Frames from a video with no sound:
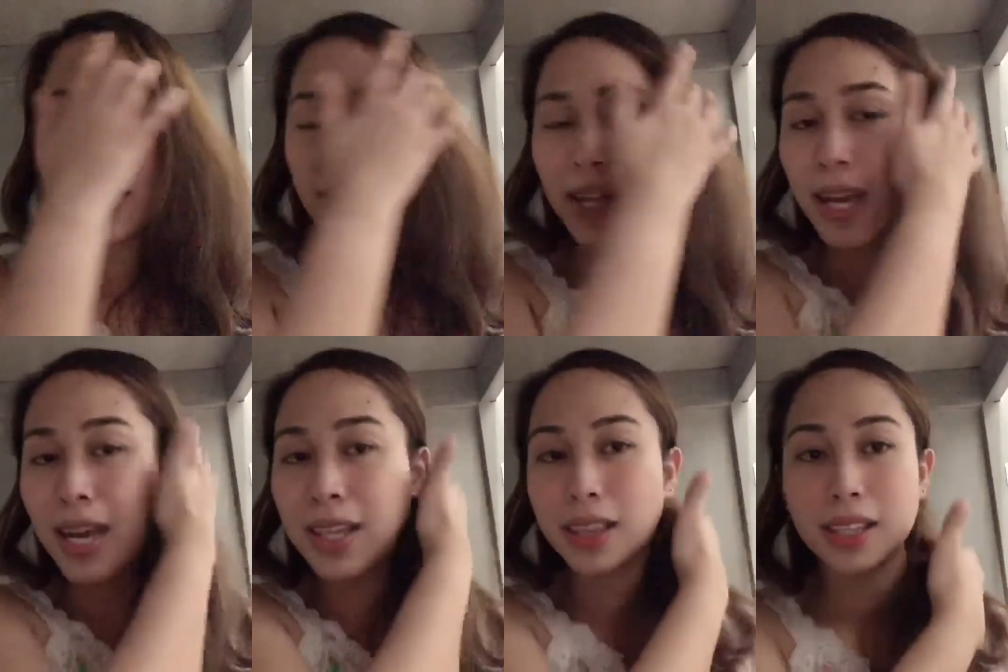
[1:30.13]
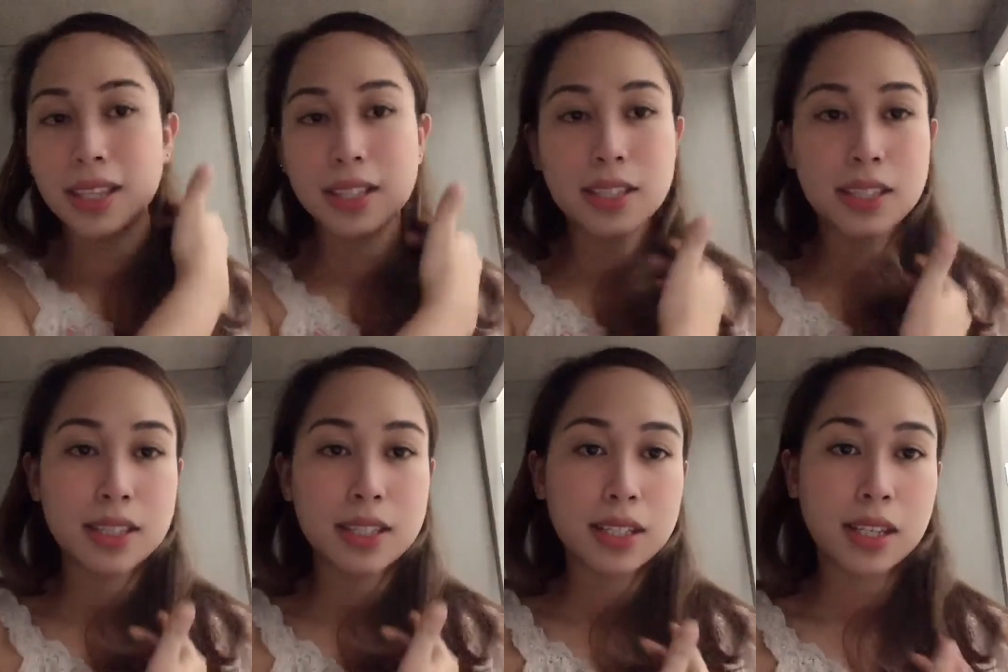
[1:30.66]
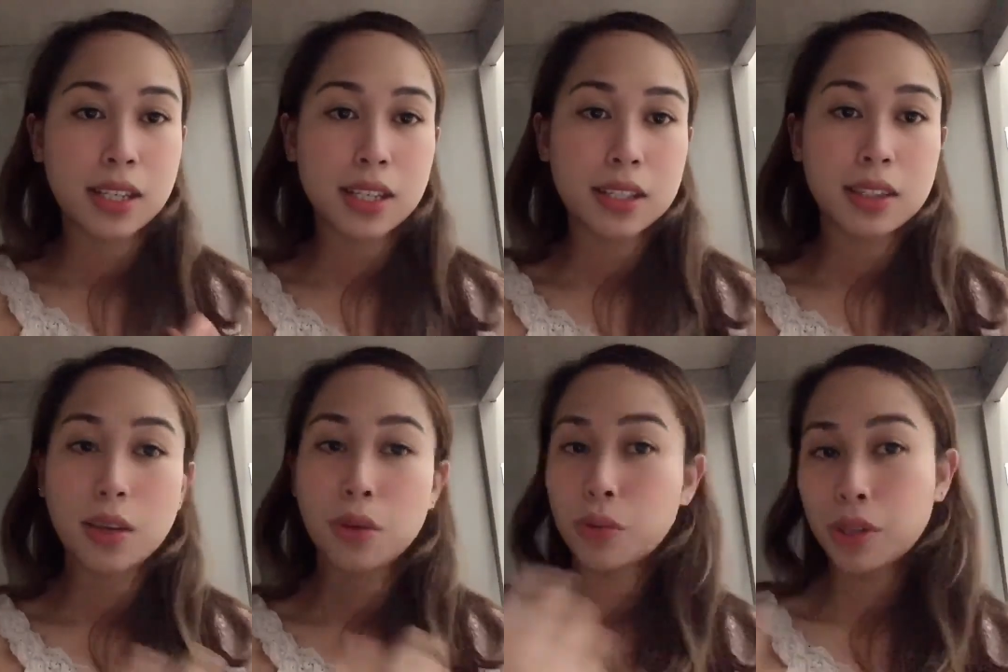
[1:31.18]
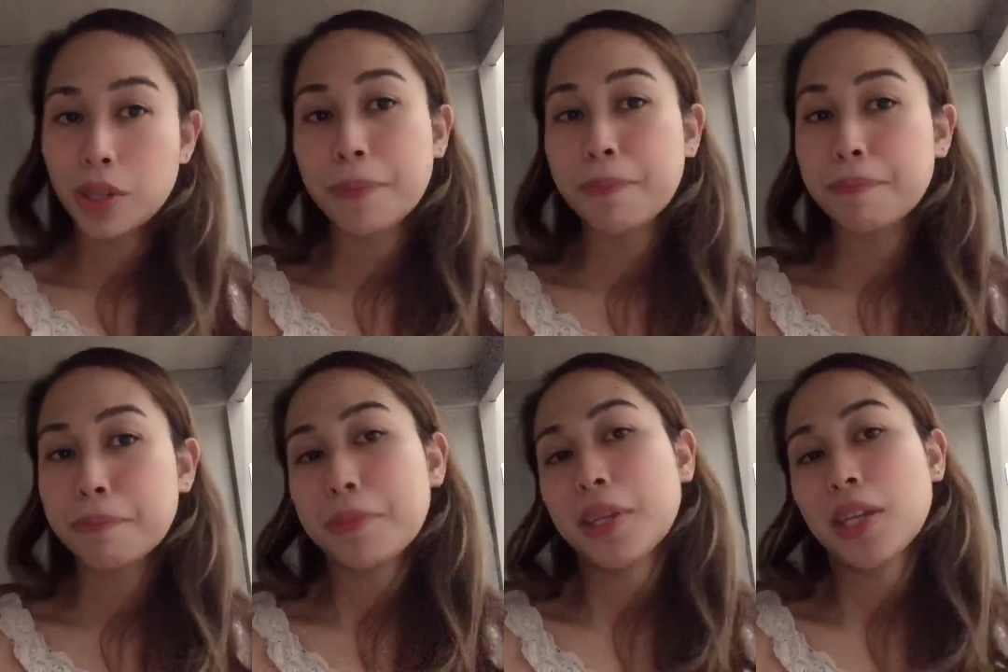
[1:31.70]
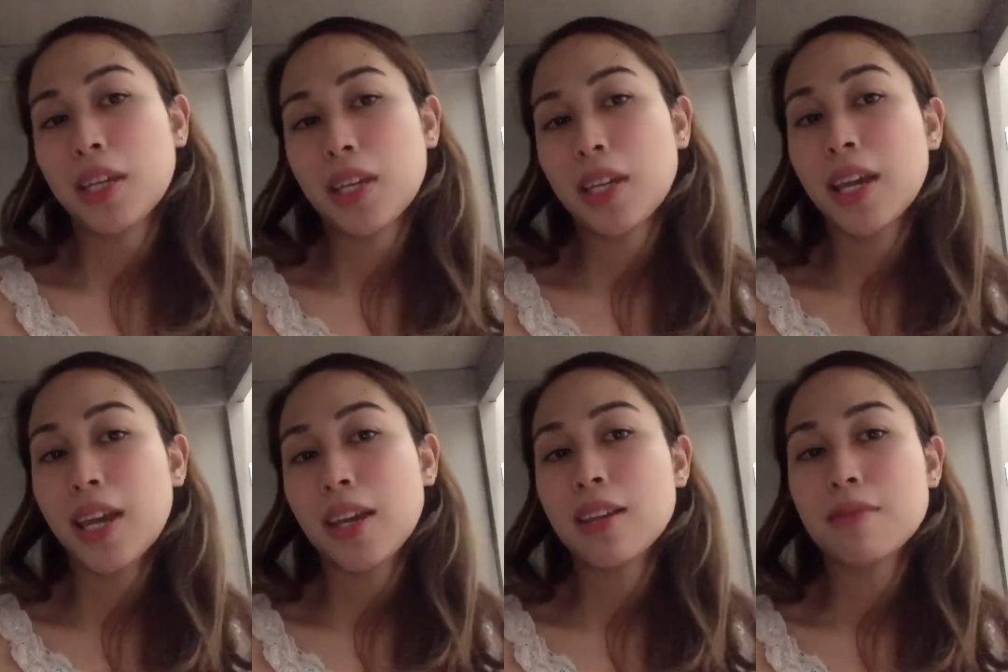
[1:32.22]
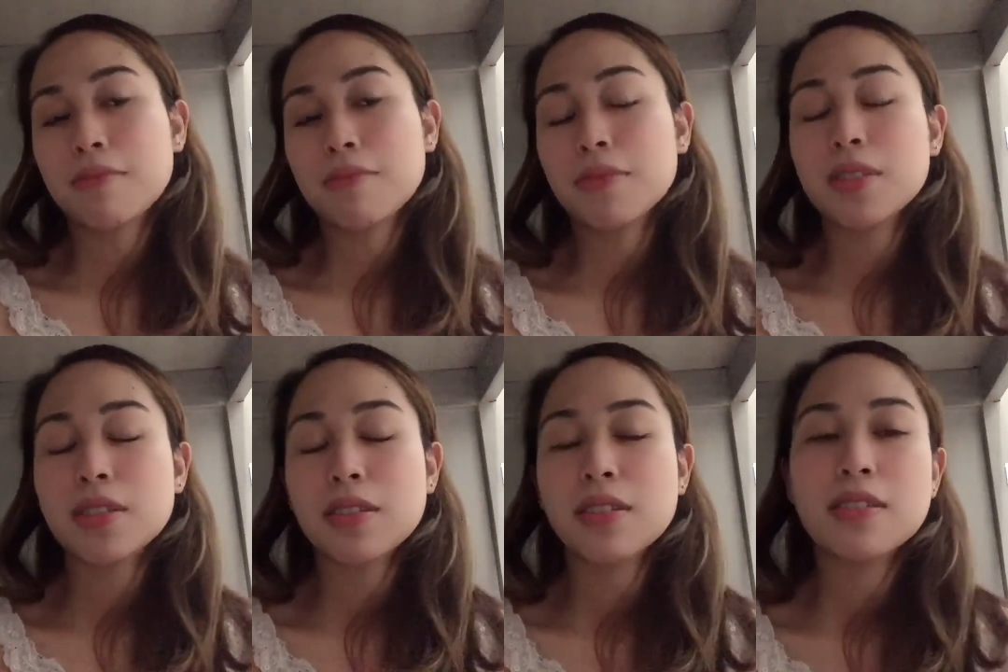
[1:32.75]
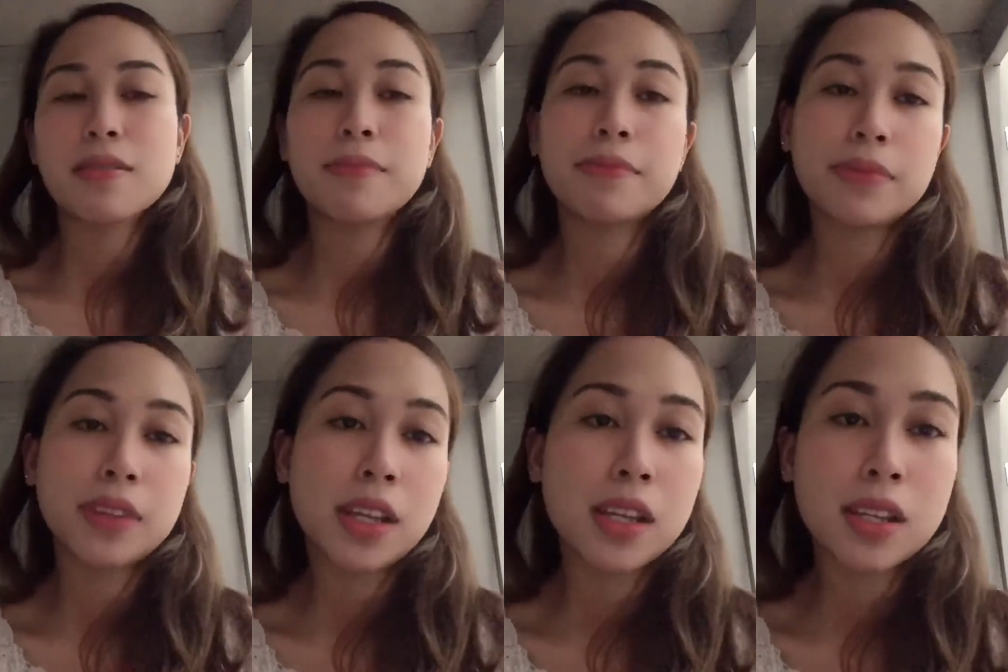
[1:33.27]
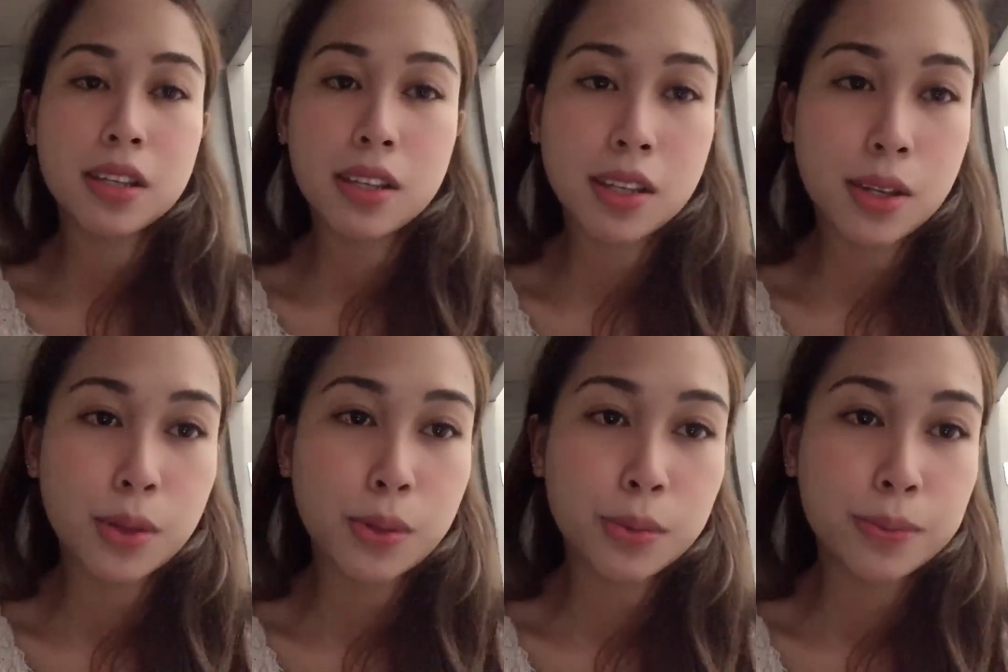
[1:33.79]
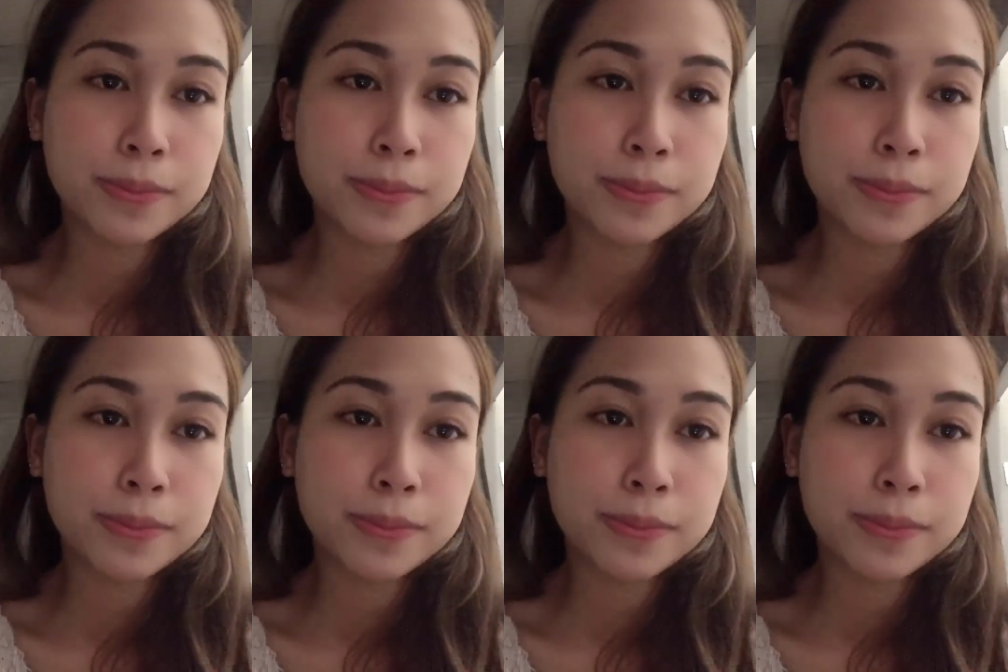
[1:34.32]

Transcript: athletes in the Olympic Games. Thank you.